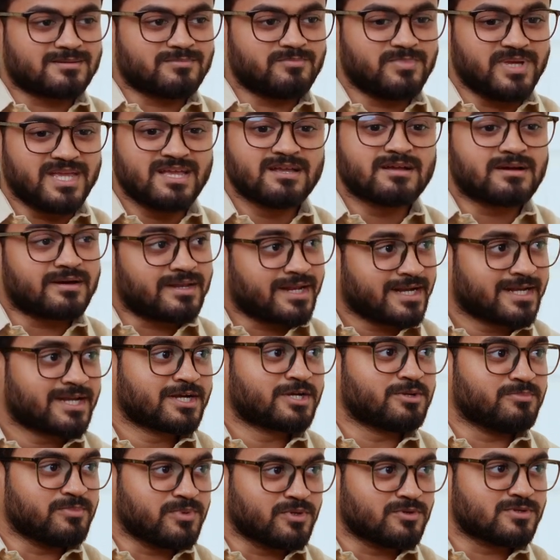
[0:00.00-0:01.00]
being connected
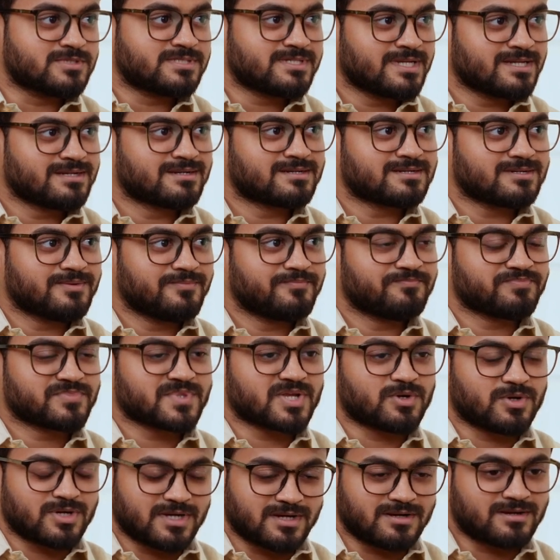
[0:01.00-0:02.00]
to music,
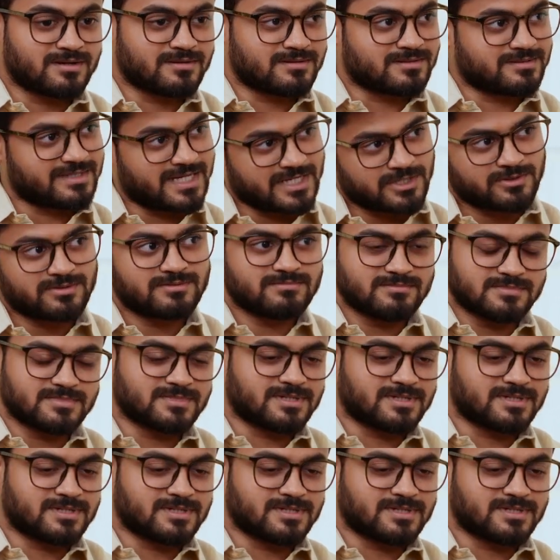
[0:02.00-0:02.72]
that